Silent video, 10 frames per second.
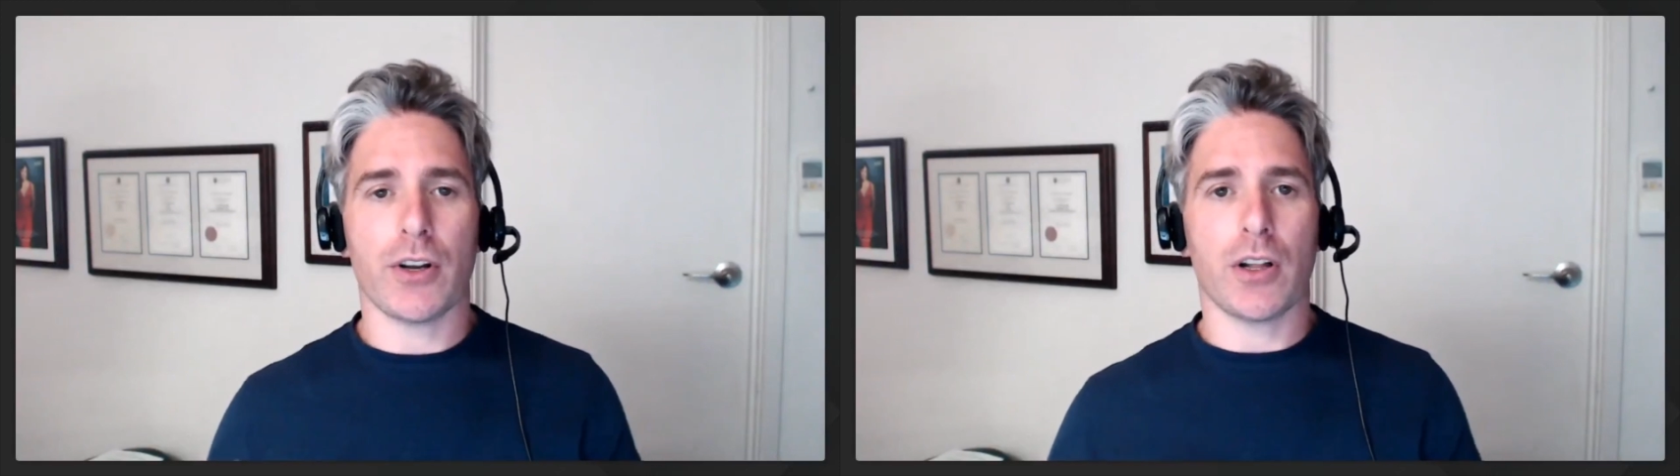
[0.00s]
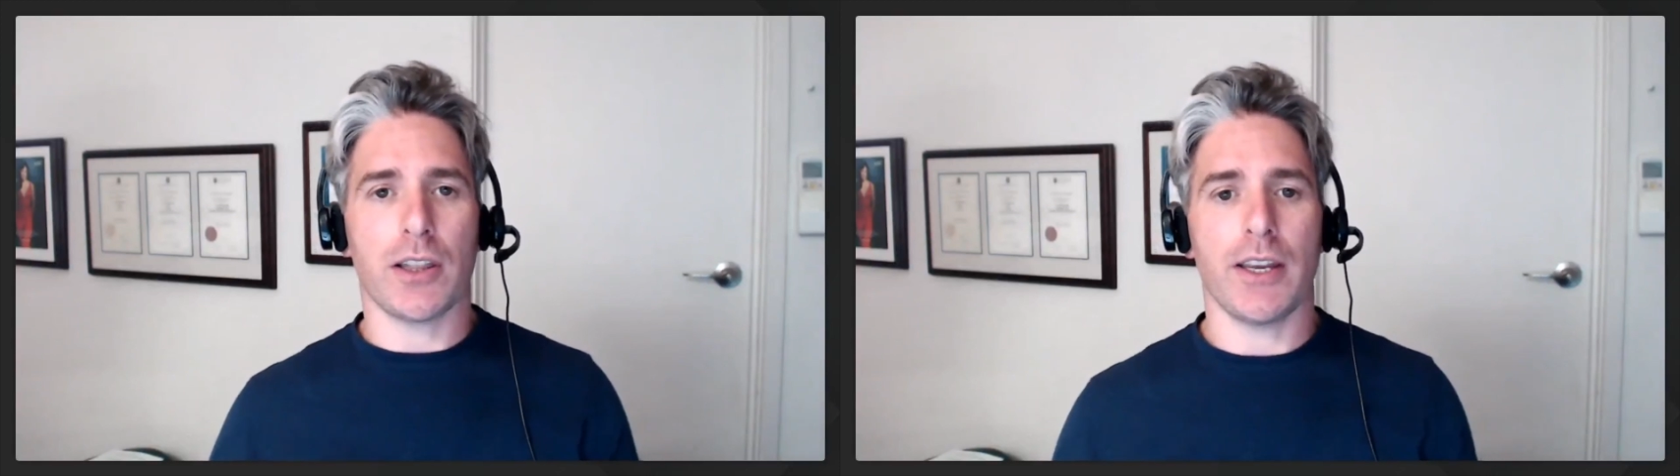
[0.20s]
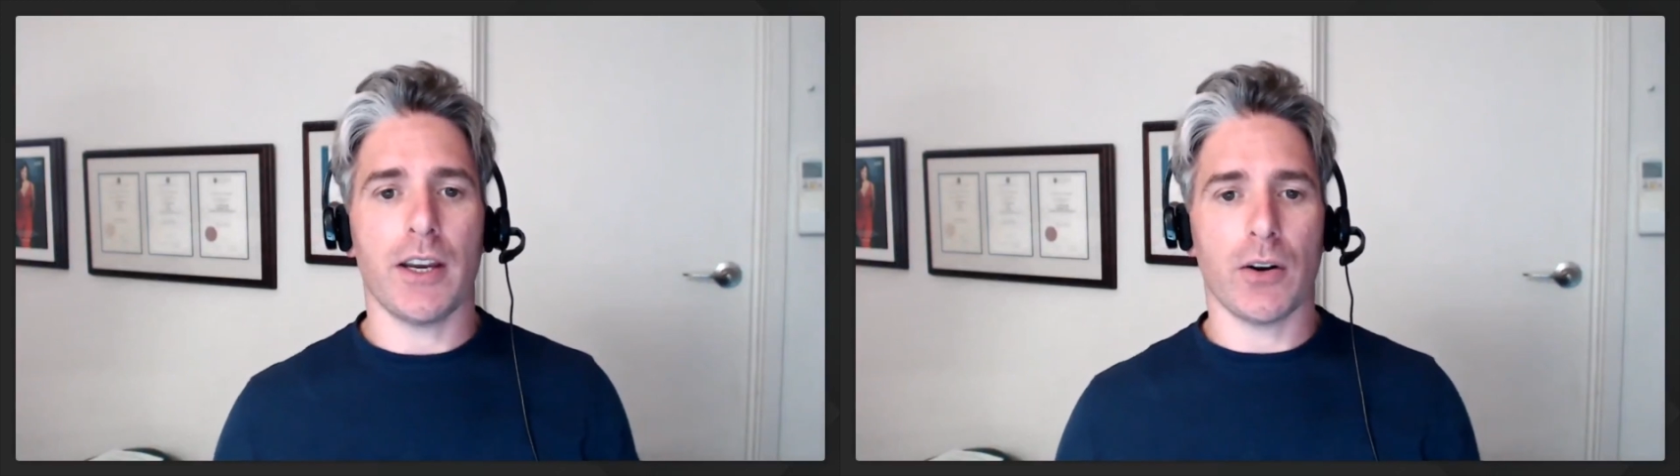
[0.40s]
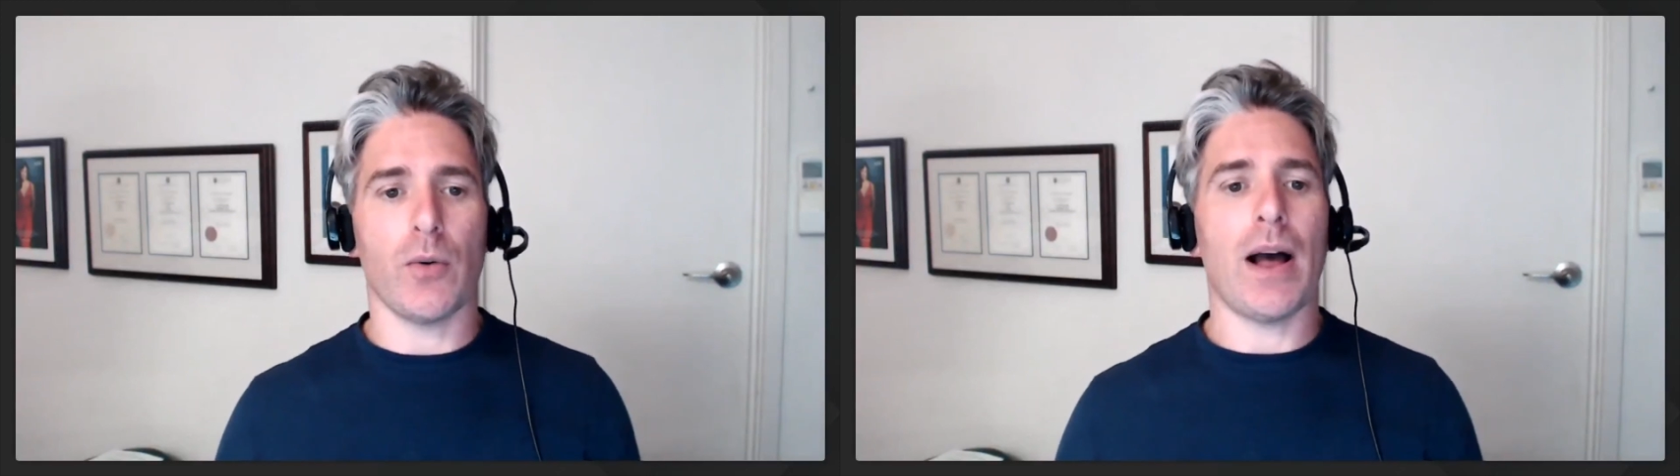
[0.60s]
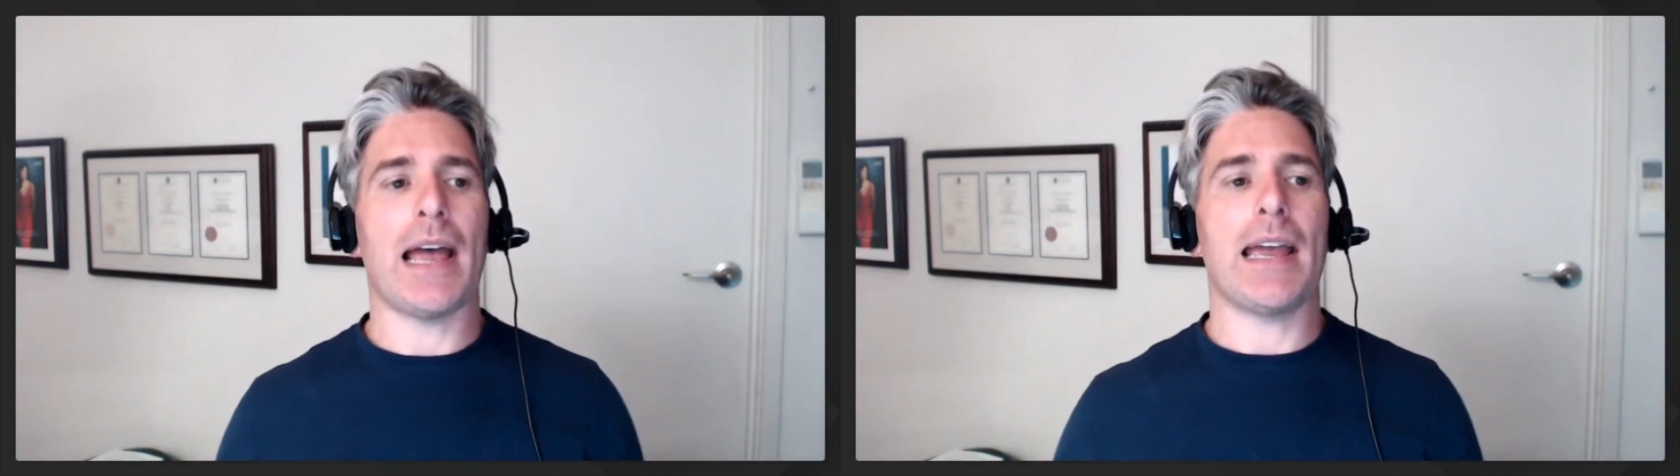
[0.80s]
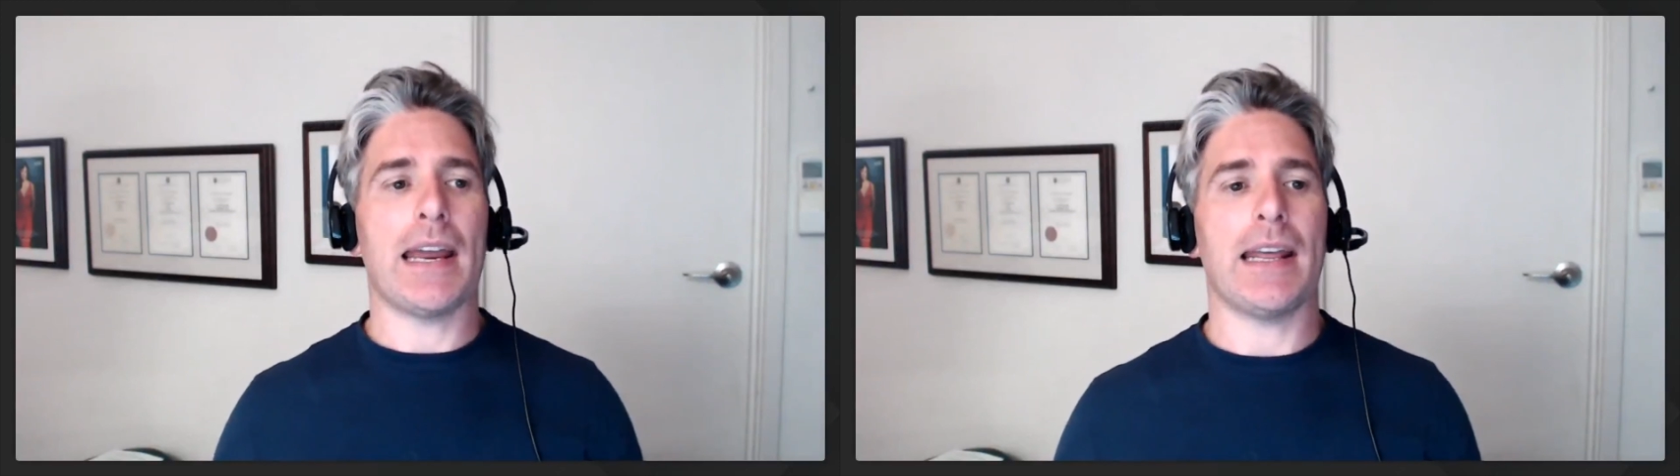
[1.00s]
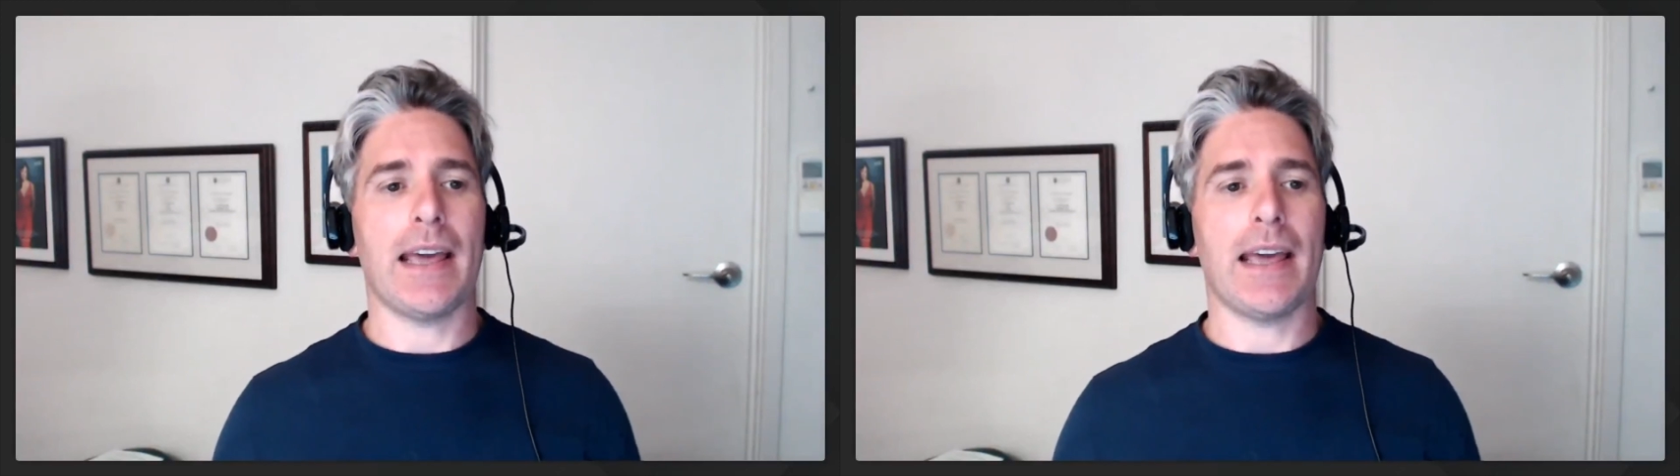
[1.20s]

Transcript: clear away any